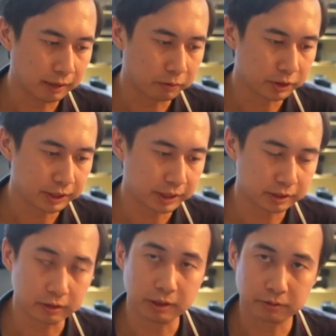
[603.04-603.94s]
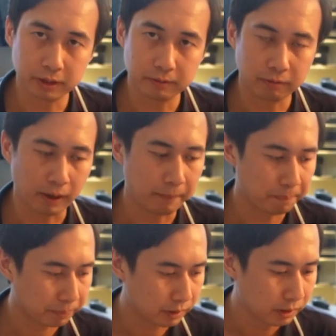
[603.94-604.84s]
everyone's tastes are different, right?
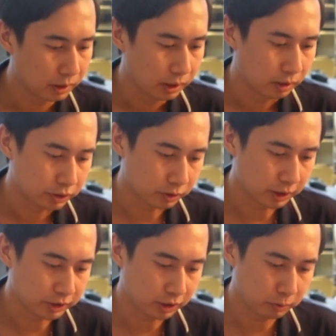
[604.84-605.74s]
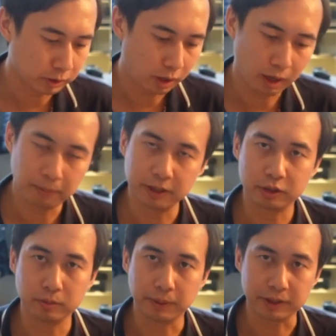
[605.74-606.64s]
So let's start with the hot pot
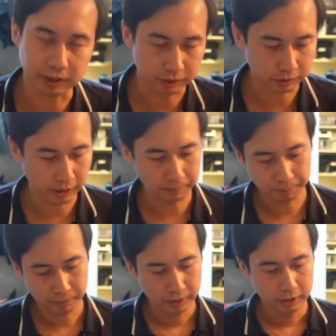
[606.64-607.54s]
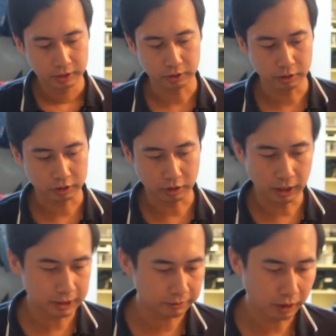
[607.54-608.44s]
soup bases, okay? So there's a lot
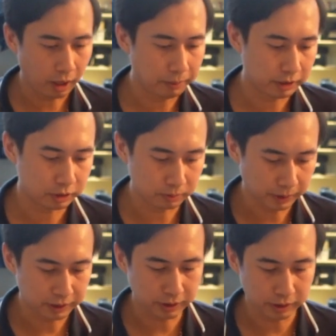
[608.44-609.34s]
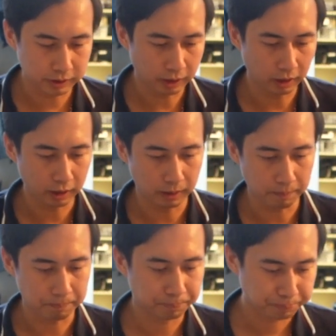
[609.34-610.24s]
of different hot pot soup bases
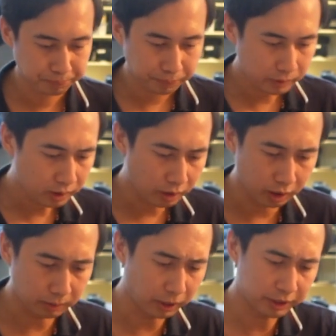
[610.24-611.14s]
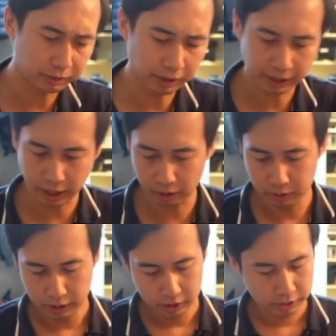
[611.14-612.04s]
on the market right now.
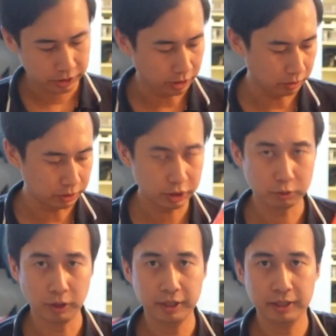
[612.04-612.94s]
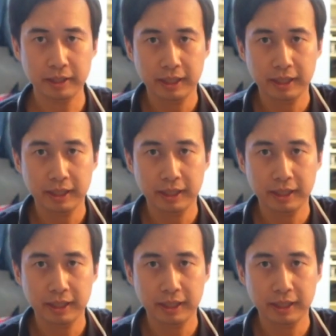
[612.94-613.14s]
So this one